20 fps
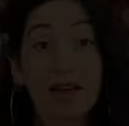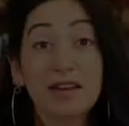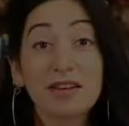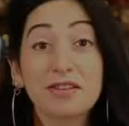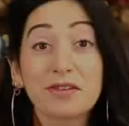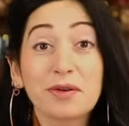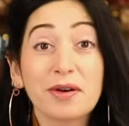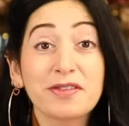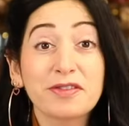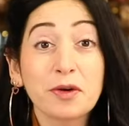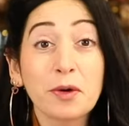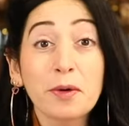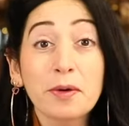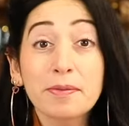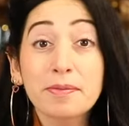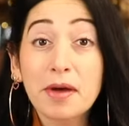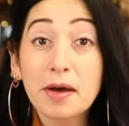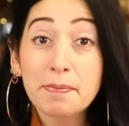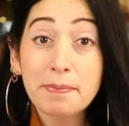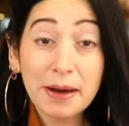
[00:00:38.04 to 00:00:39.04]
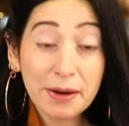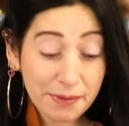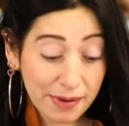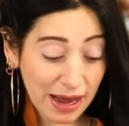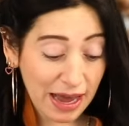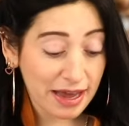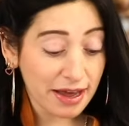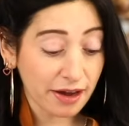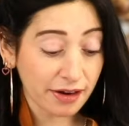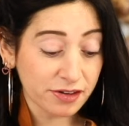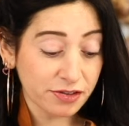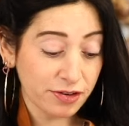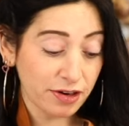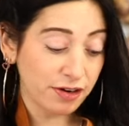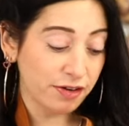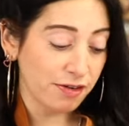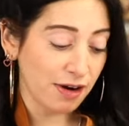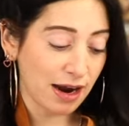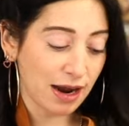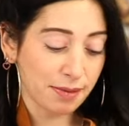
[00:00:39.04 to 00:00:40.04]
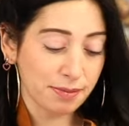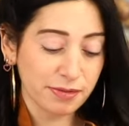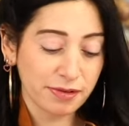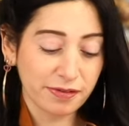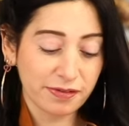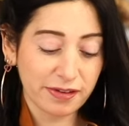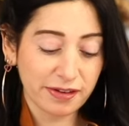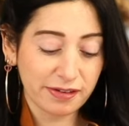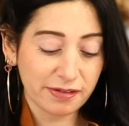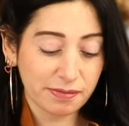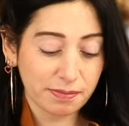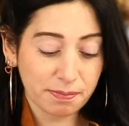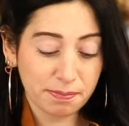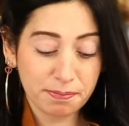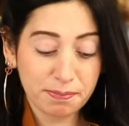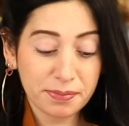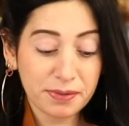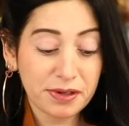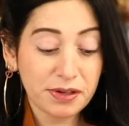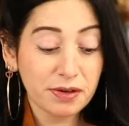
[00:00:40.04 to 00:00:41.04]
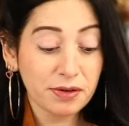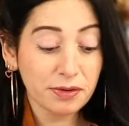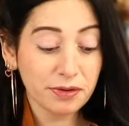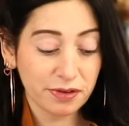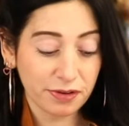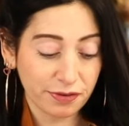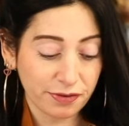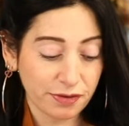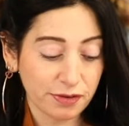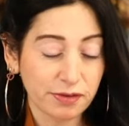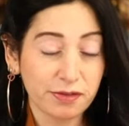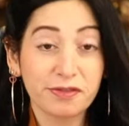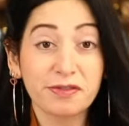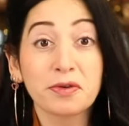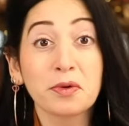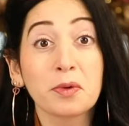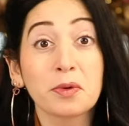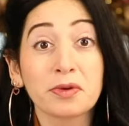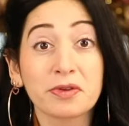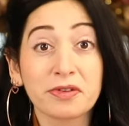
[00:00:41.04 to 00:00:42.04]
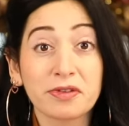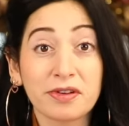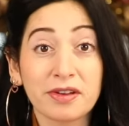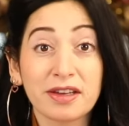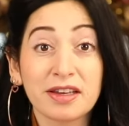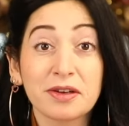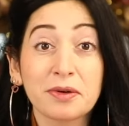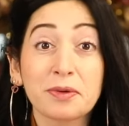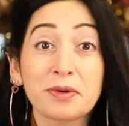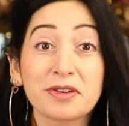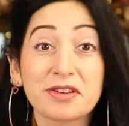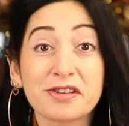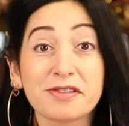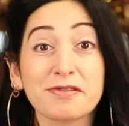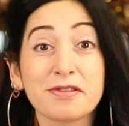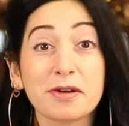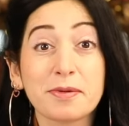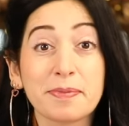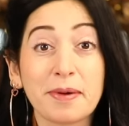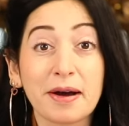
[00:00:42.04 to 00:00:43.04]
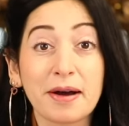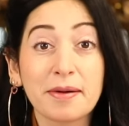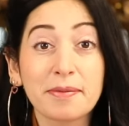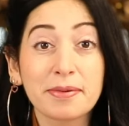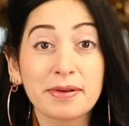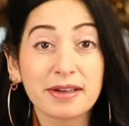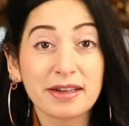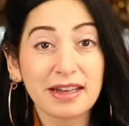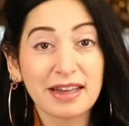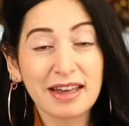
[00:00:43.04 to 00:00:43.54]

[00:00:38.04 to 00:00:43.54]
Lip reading: So I've got about 800 grams of this beautiful forced Yorkshire rhubarb.